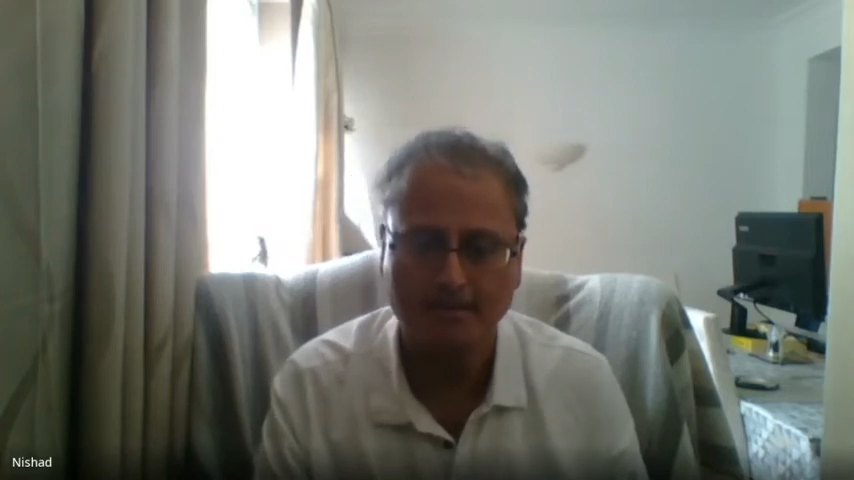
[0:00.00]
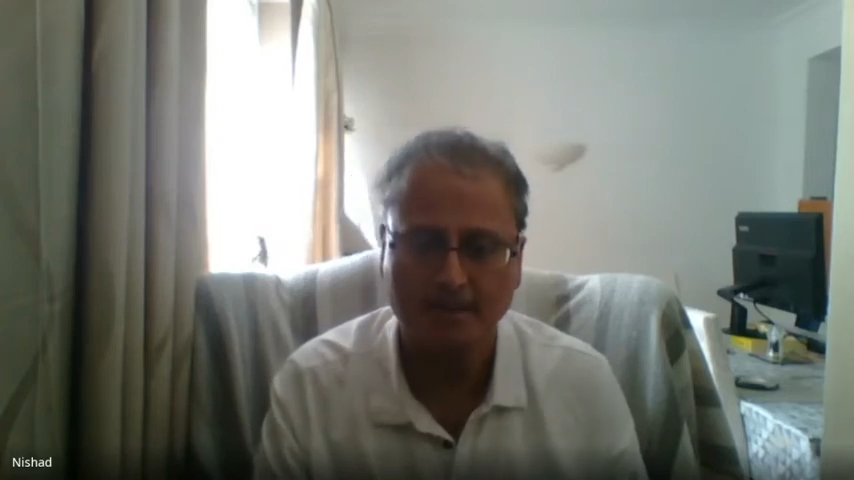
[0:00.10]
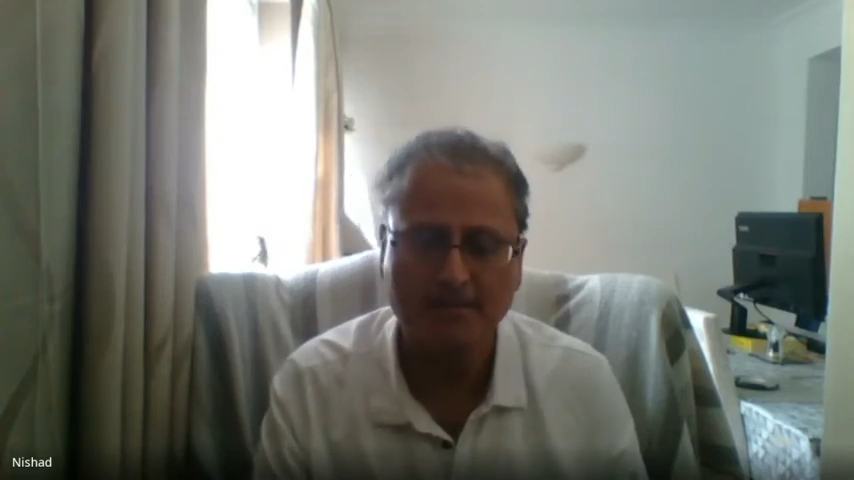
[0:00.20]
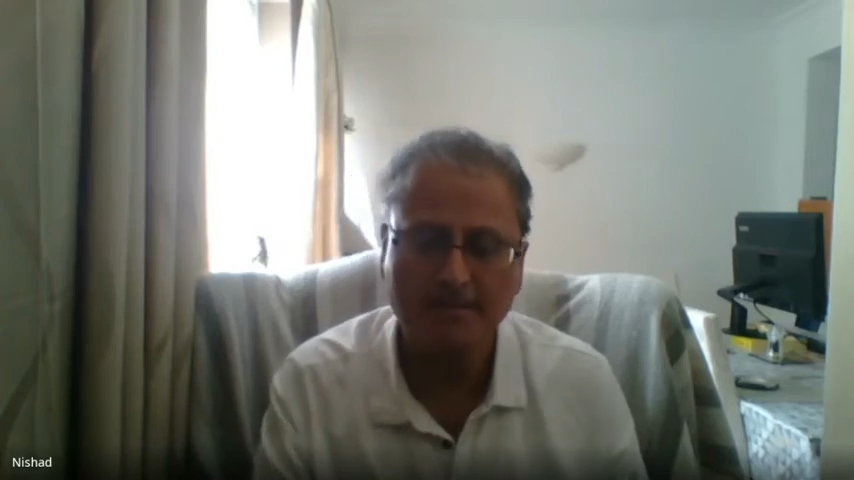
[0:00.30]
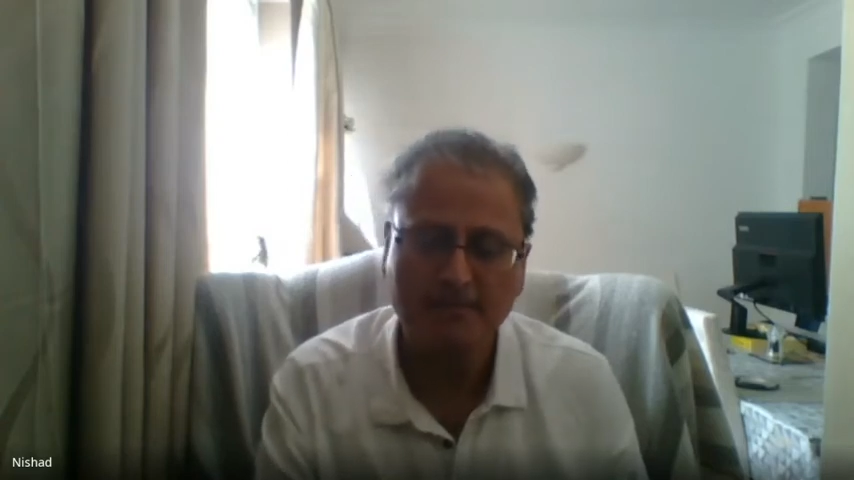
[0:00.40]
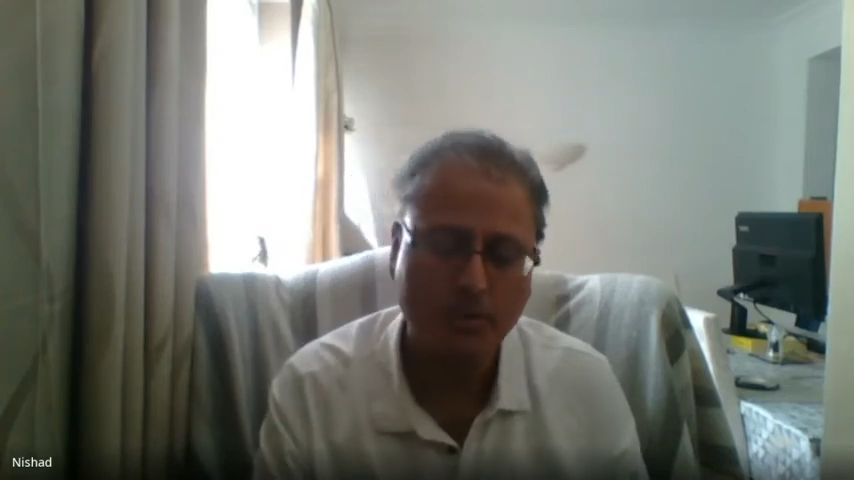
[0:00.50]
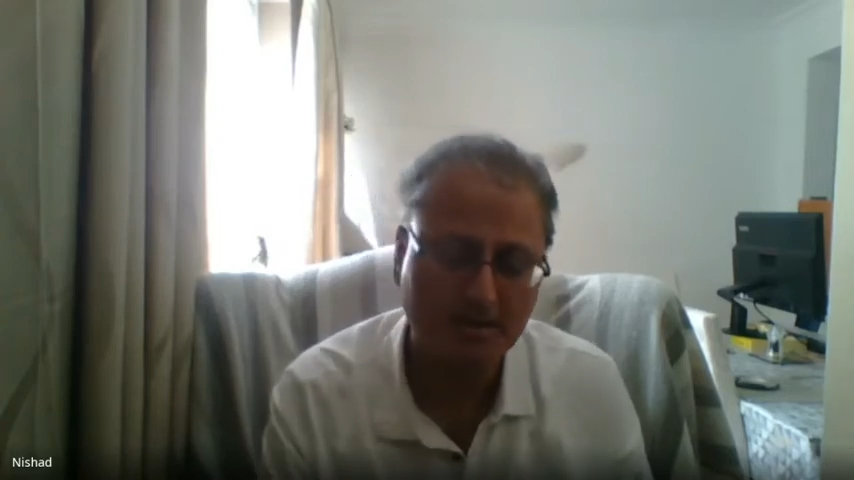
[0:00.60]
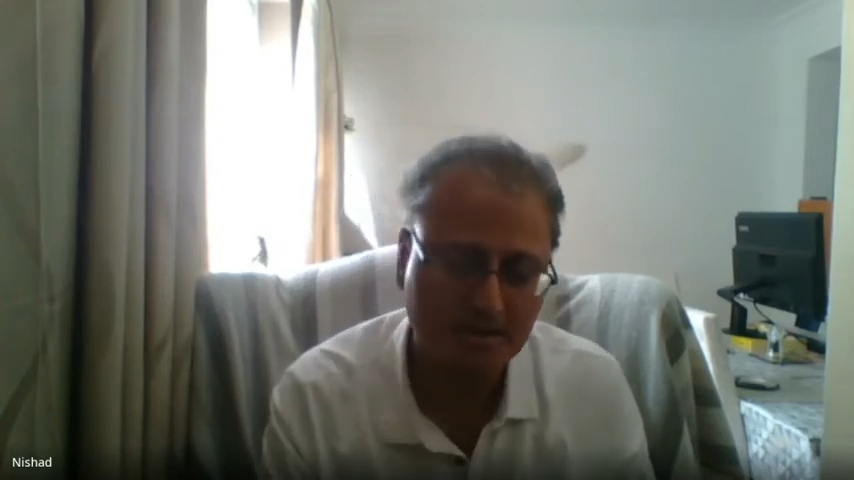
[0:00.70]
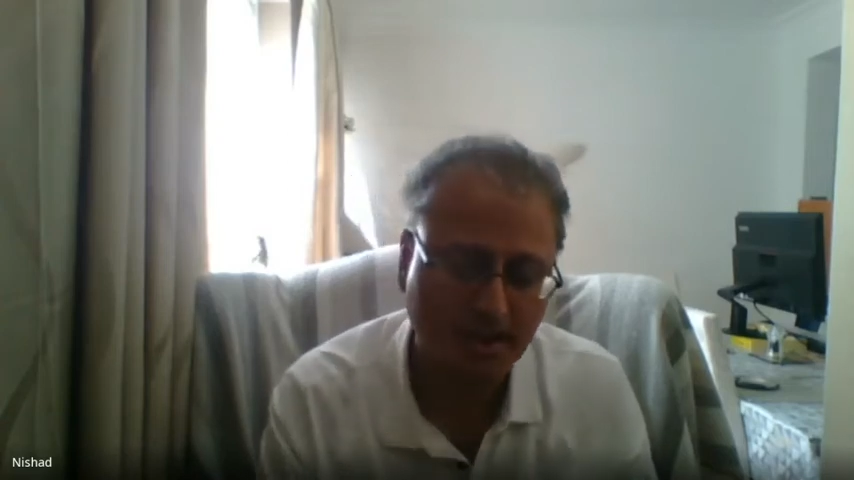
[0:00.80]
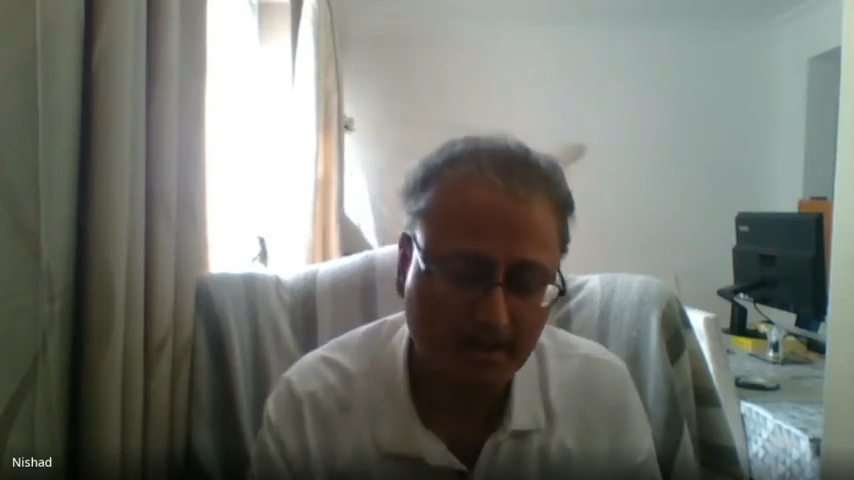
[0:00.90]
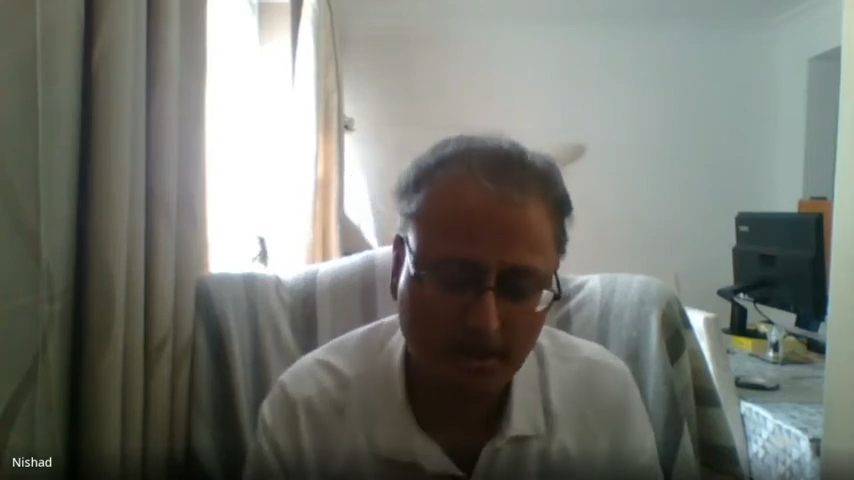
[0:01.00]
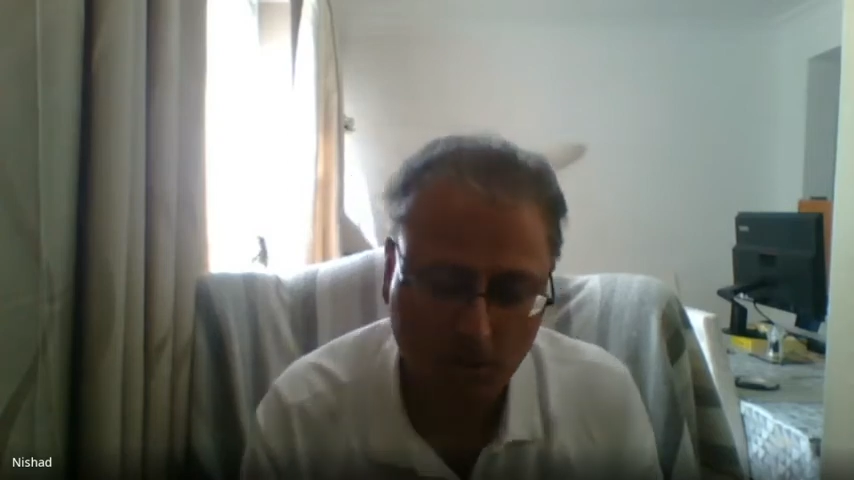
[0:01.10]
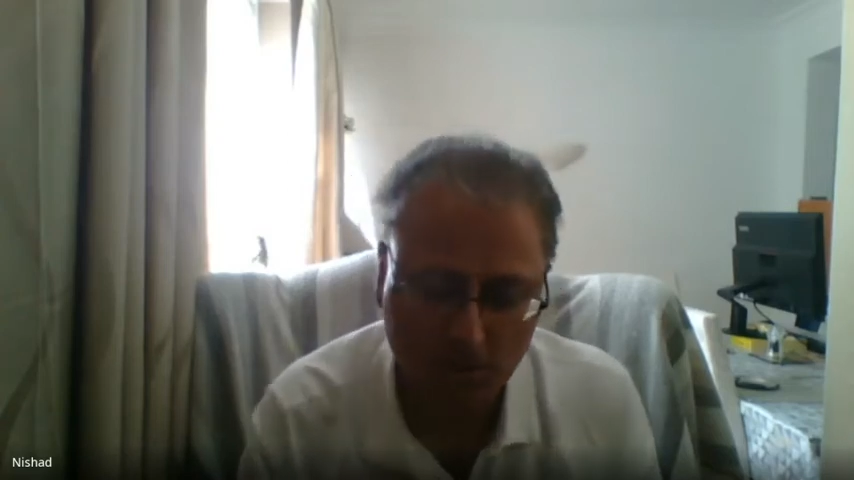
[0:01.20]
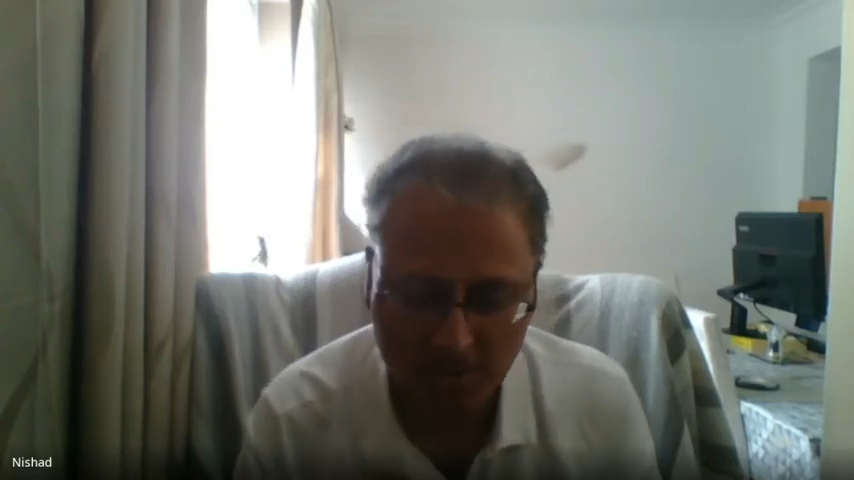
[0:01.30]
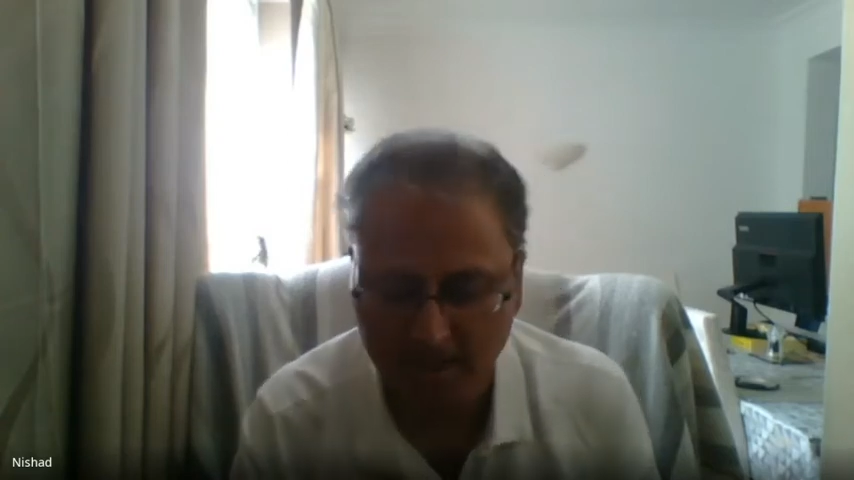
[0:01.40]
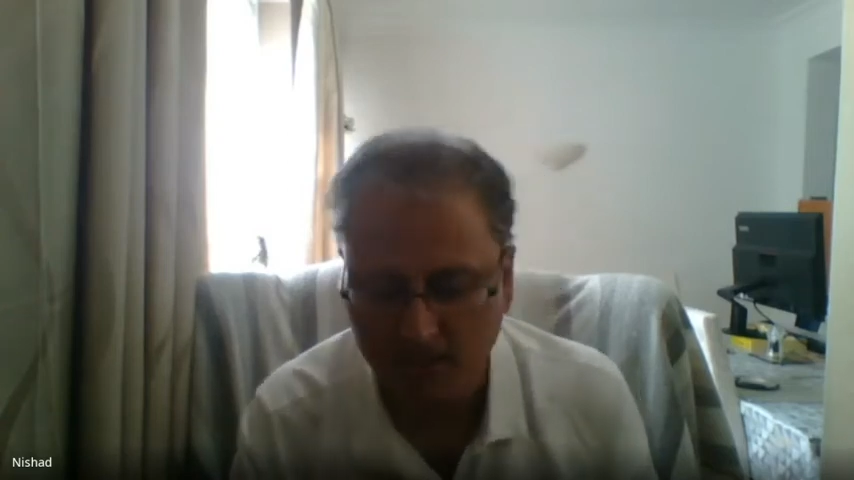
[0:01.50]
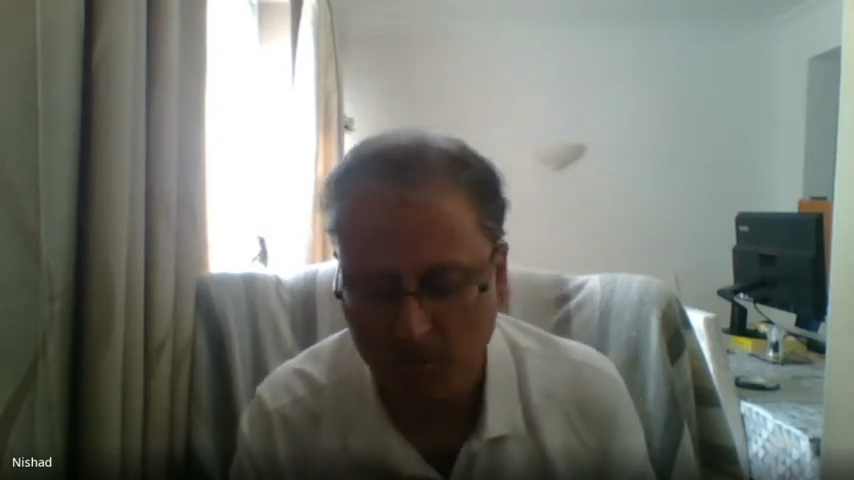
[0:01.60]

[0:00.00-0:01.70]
even if we're in cyclical time,